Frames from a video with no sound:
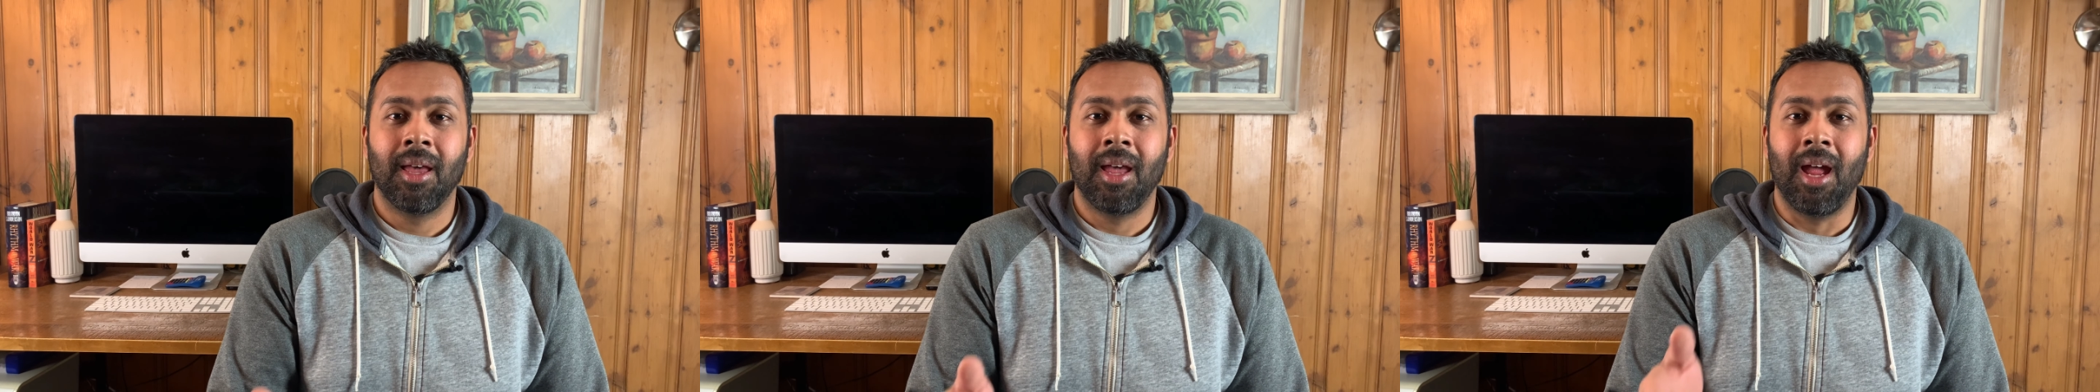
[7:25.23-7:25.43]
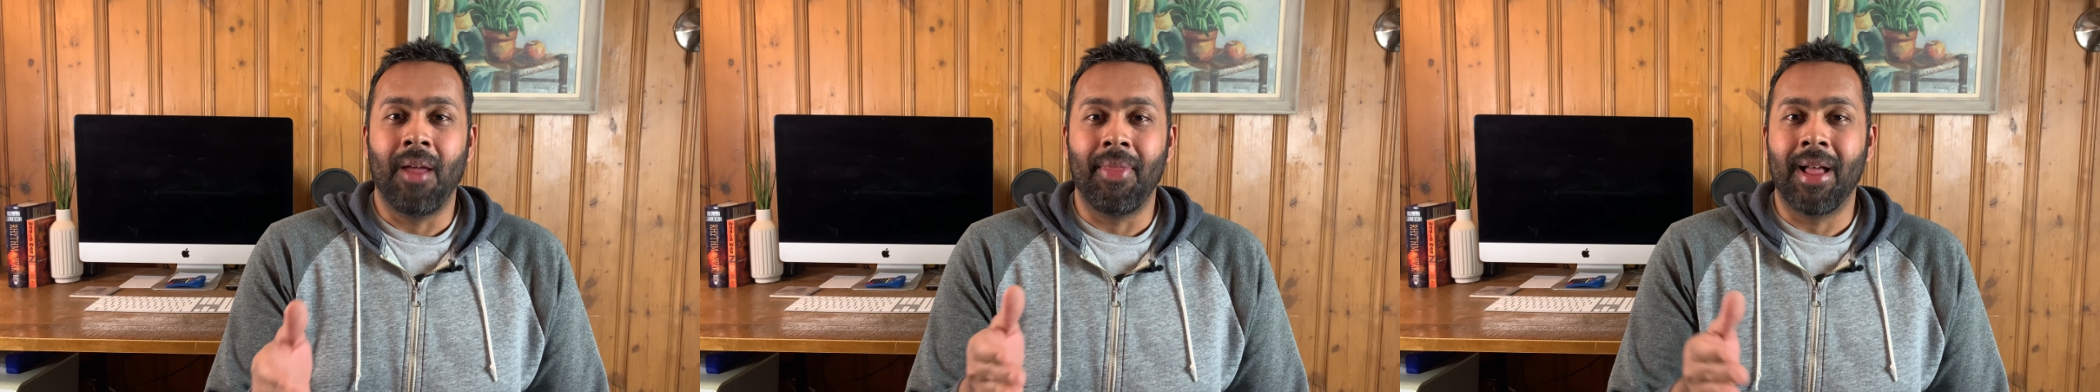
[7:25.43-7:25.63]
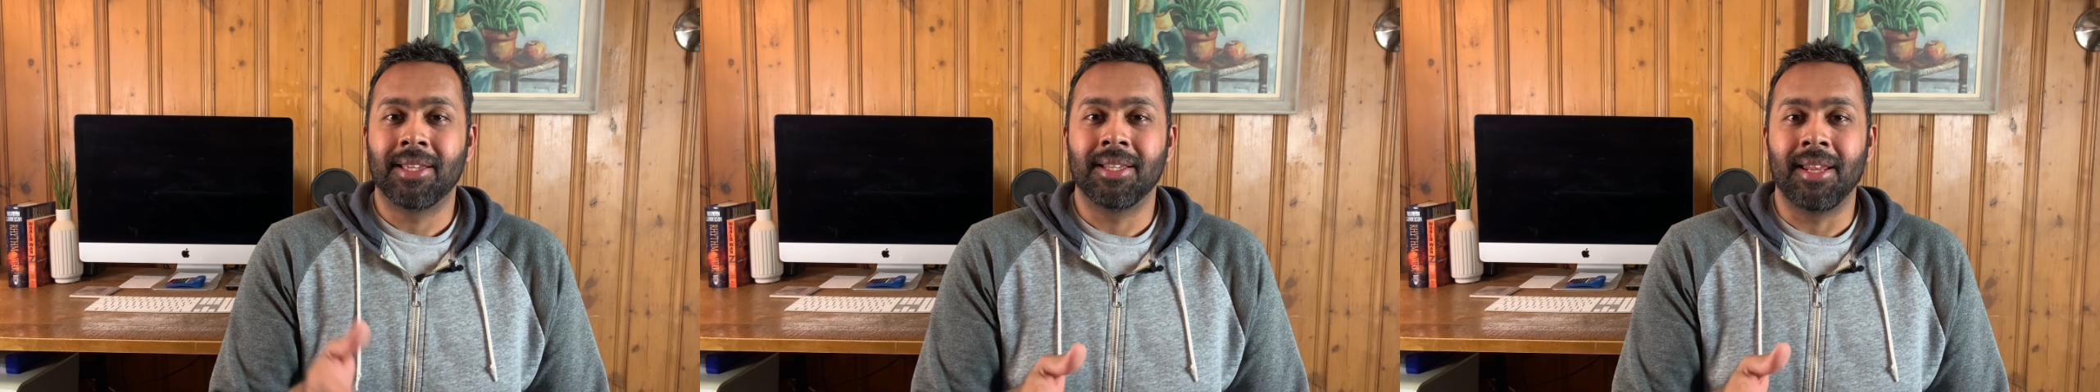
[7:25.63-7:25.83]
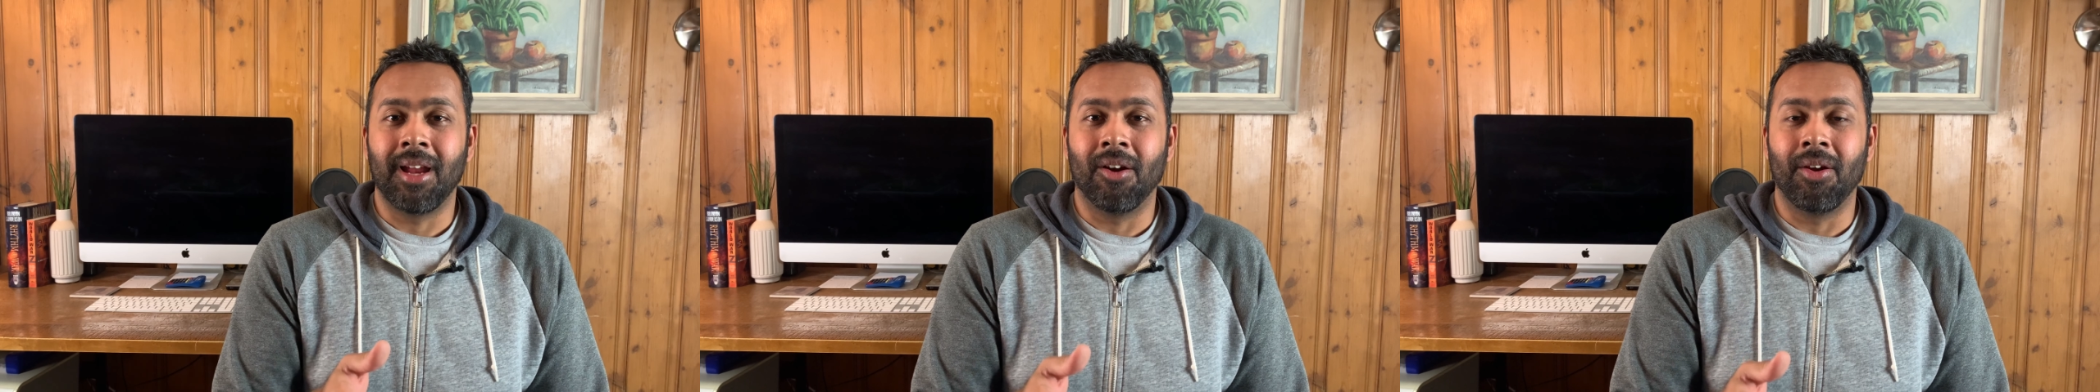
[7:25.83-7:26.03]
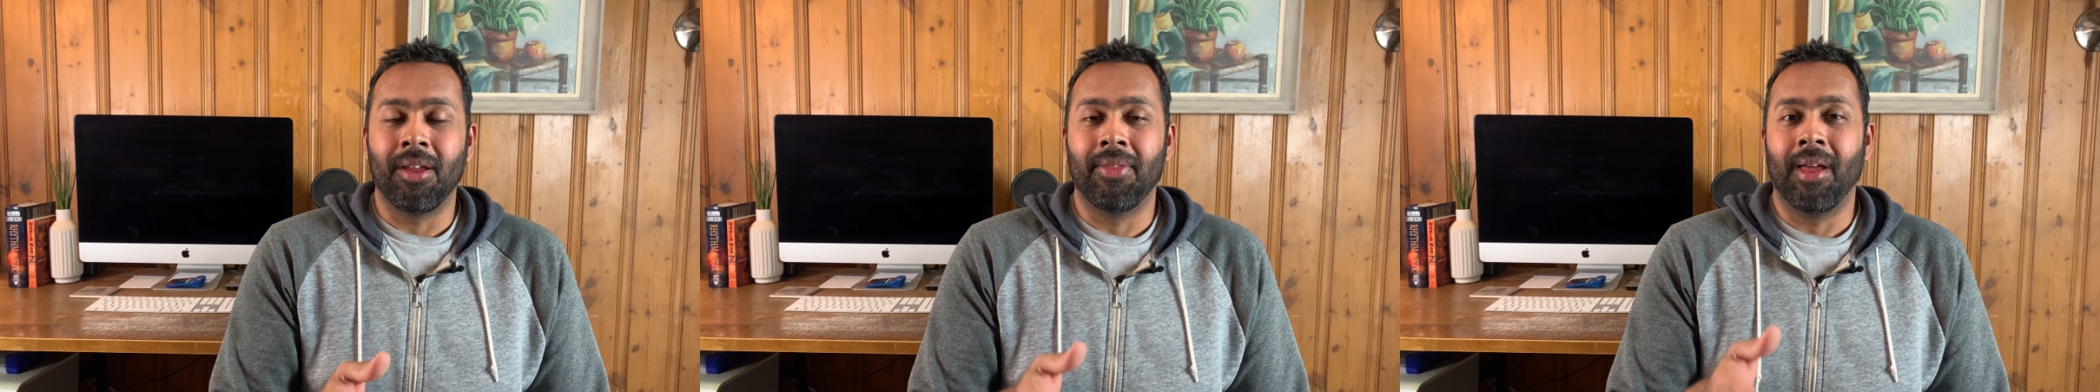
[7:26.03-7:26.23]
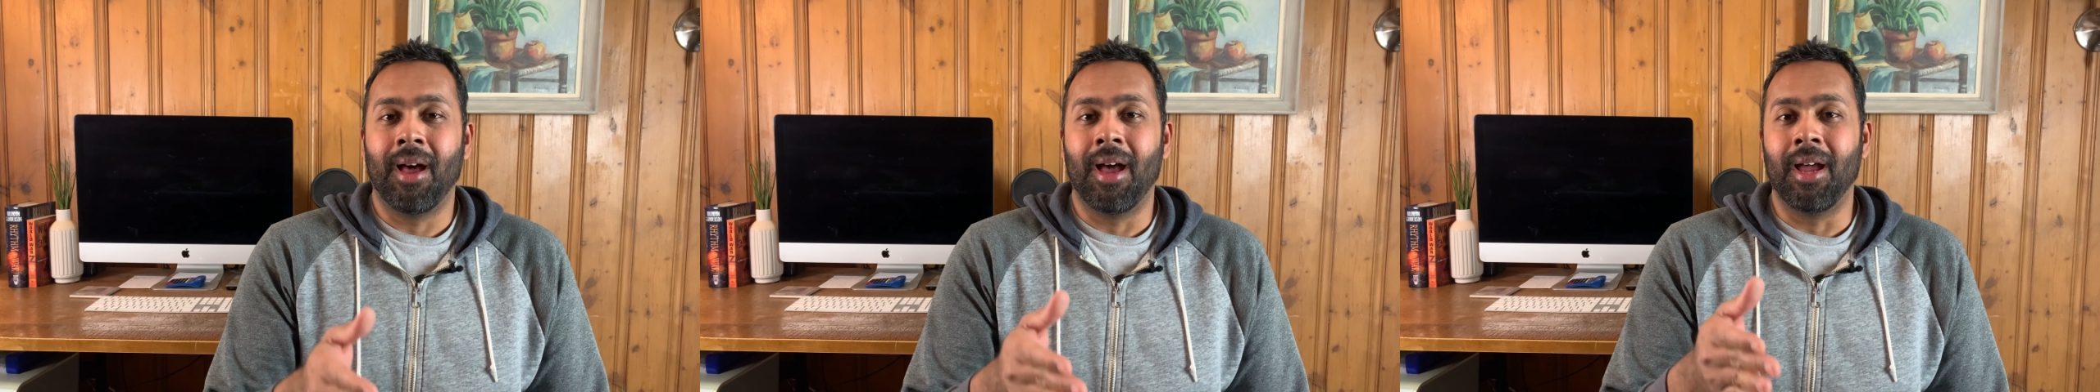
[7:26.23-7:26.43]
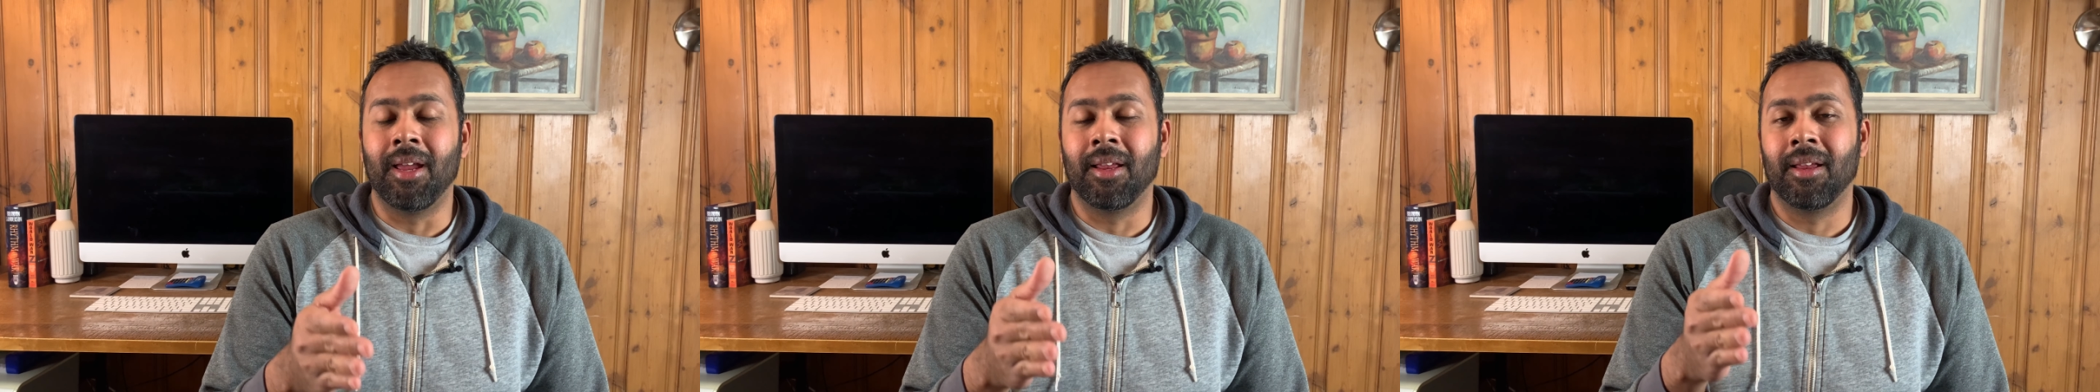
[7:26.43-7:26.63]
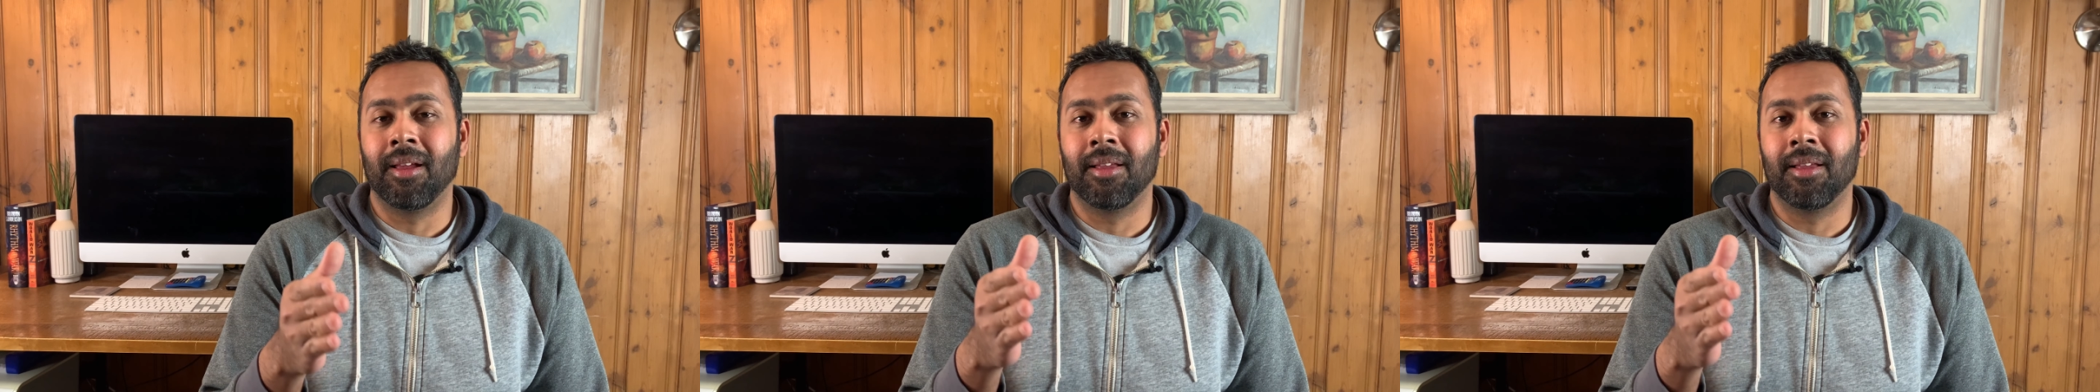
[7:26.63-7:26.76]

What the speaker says: And that's an area that